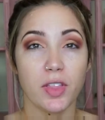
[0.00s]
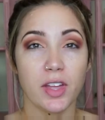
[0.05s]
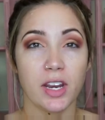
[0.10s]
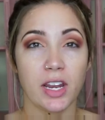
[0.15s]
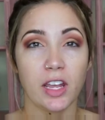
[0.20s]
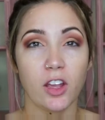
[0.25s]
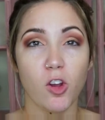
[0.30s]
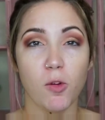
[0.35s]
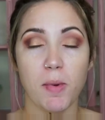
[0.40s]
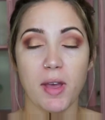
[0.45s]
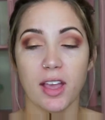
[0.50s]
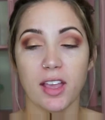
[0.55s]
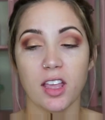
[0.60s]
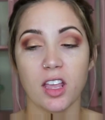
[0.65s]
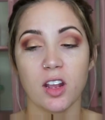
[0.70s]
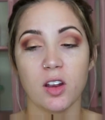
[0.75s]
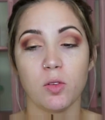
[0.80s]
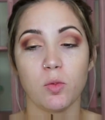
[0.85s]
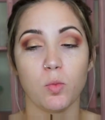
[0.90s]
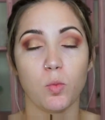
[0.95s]
then I go back
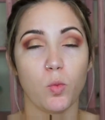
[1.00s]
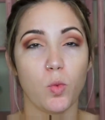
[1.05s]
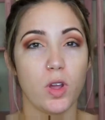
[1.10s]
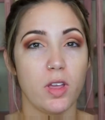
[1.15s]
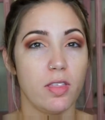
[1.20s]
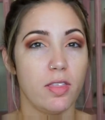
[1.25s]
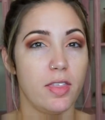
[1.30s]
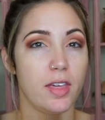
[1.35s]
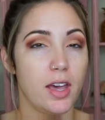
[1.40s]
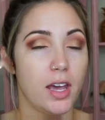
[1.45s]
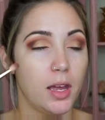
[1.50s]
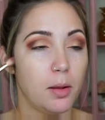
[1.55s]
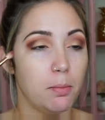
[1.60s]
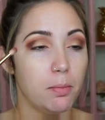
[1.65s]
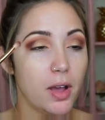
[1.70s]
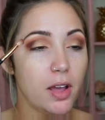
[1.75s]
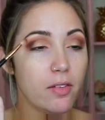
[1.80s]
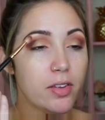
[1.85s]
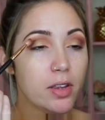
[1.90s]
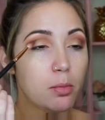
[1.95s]
in with that
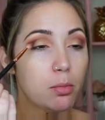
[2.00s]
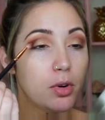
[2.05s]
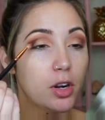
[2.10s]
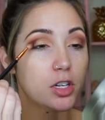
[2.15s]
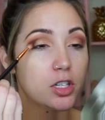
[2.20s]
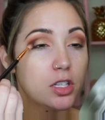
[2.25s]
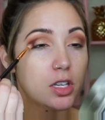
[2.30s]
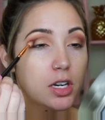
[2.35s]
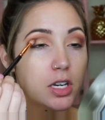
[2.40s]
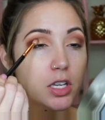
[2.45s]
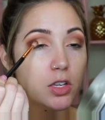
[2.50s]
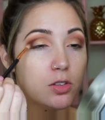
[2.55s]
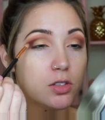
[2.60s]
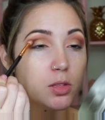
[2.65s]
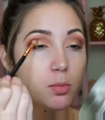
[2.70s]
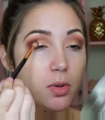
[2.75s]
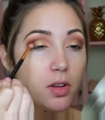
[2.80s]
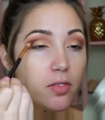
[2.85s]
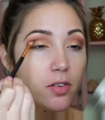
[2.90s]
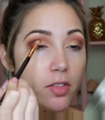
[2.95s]
buffing brush that I used
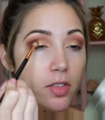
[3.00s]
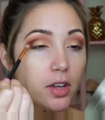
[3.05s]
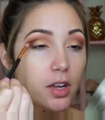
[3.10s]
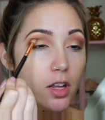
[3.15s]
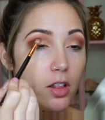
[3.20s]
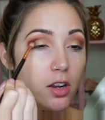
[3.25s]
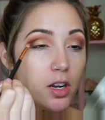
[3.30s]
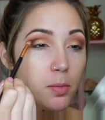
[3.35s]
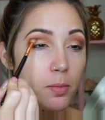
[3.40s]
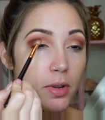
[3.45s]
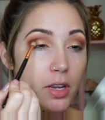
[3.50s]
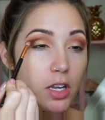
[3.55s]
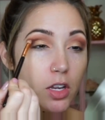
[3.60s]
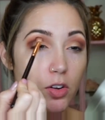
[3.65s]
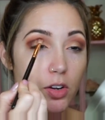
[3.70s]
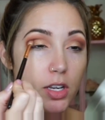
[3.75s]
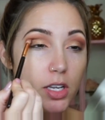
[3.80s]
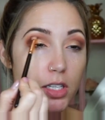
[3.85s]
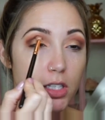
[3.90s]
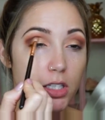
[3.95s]
to buff on the color in my
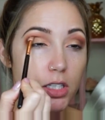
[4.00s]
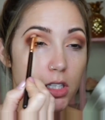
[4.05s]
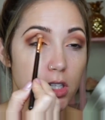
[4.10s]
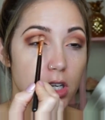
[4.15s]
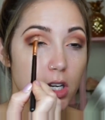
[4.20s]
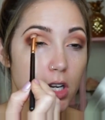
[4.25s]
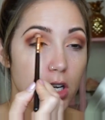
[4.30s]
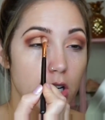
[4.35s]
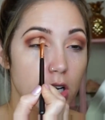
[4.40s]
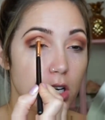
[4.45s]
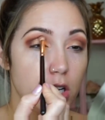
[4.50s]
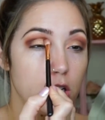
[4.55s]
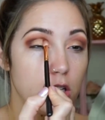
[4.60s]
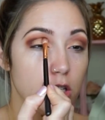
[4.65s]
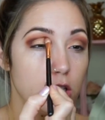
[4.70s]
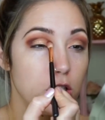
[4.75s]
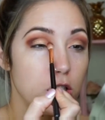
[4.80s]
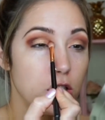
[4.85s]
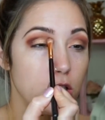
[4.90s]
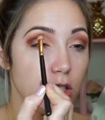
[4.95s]
crease,
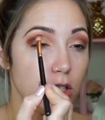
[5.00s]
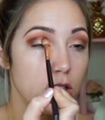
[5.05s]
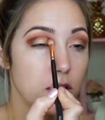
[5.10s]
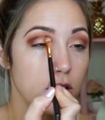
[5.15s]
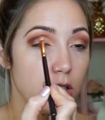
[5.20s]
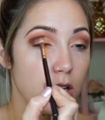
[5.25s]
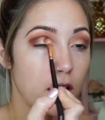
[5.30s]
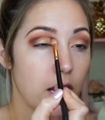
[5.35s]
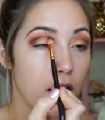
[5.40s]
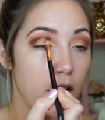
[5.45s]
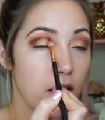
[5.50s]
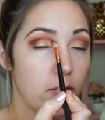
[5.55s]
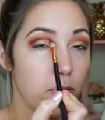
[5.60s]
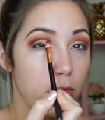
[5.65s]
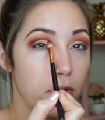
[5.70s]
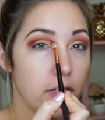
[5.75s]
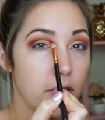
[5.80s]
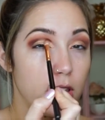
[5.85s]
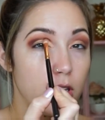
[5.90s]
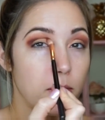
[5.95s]
just to kind of
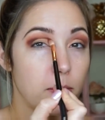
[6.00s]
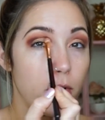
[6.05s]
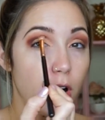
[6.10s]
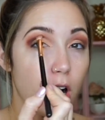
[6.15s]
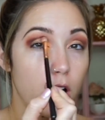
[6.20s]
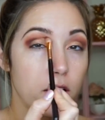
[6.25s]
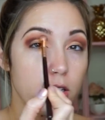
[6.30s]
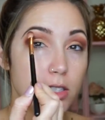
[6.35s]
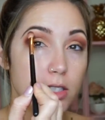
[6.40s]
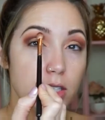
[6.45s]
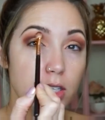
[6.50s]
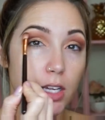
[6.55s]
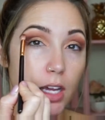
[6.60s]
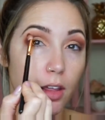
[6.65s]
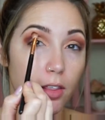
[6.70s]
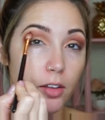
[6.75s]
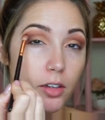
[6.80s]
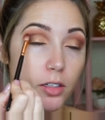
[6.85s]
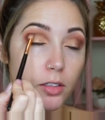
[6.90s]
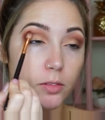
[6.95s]
blend them all in
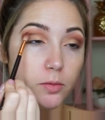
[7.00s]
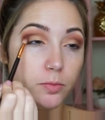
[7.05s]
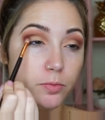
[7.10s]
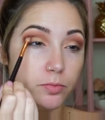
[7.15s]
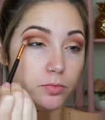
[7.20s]
together.